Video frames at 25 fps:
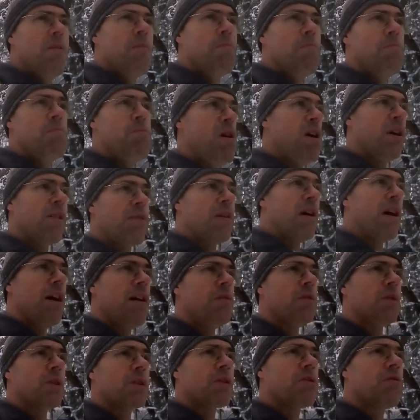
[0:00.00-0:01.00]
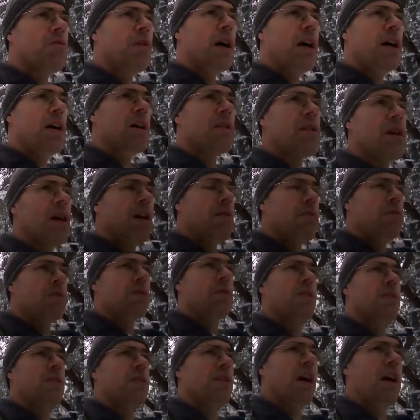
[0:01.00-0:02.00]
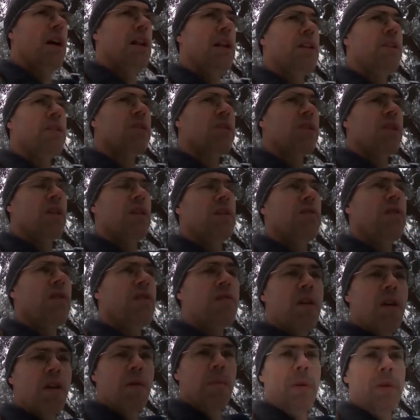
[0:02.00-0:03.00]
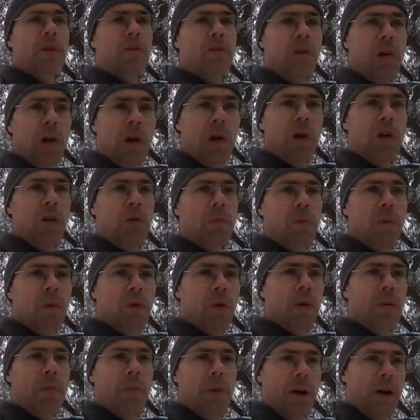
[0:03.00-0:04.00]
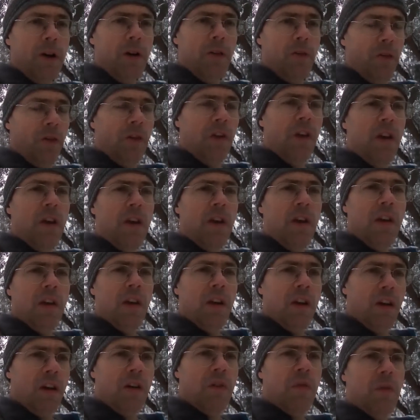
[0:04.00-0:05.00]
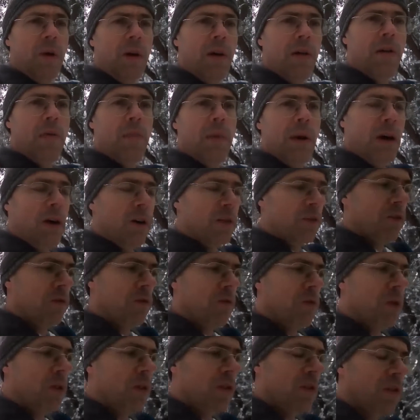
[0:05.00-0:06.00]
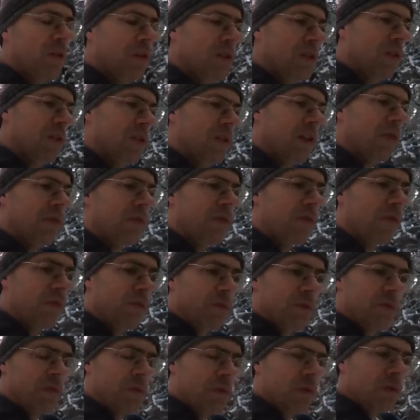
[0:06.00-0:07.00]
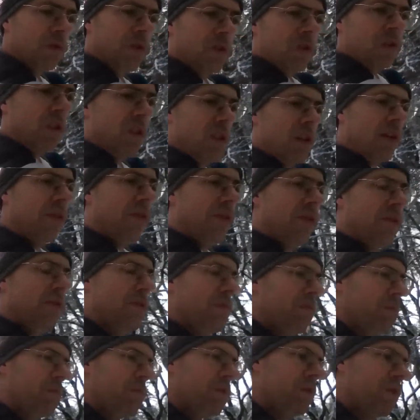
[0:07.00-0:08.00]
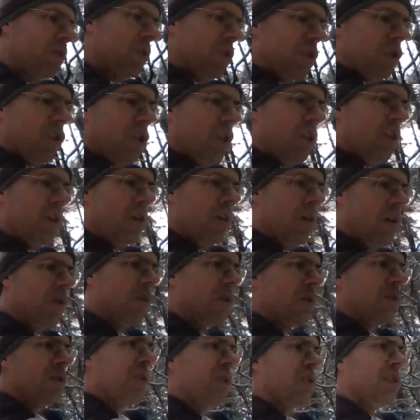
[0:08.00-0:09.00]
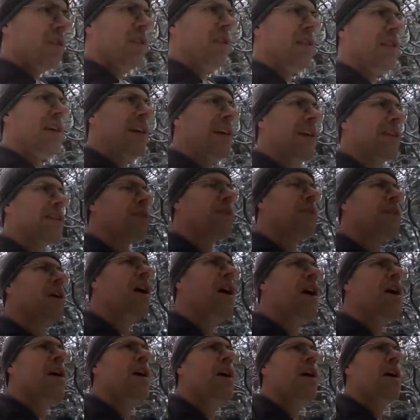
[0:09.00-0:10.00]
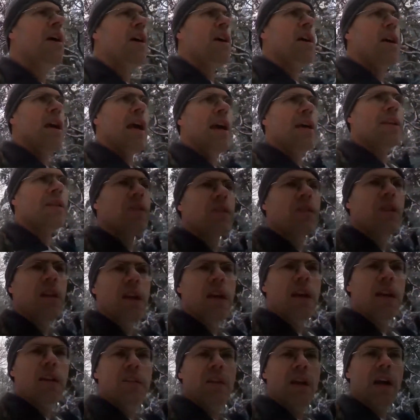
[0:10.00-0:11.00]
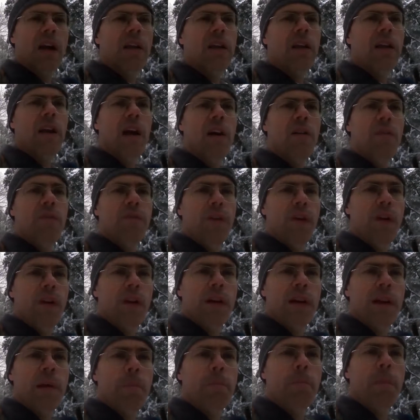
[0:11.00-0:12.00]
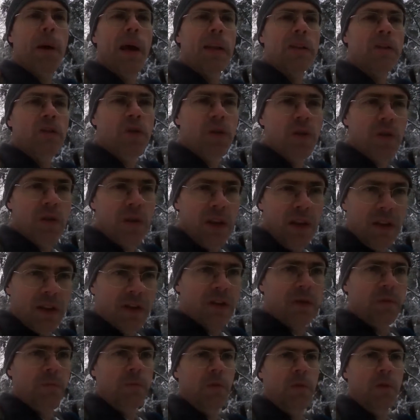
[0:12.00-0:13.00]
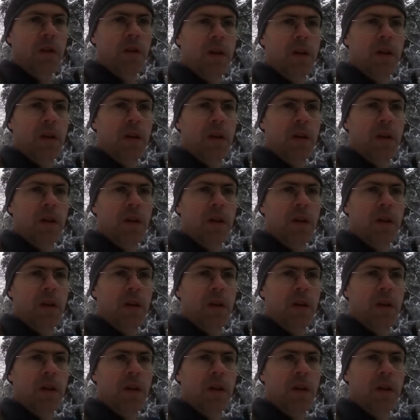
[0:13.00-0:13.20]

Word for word: But I was quiet, I was silenced, and determined to learn more about her whereabouts, what stuff stuff she knows, does, and see exactly how far the patriotism,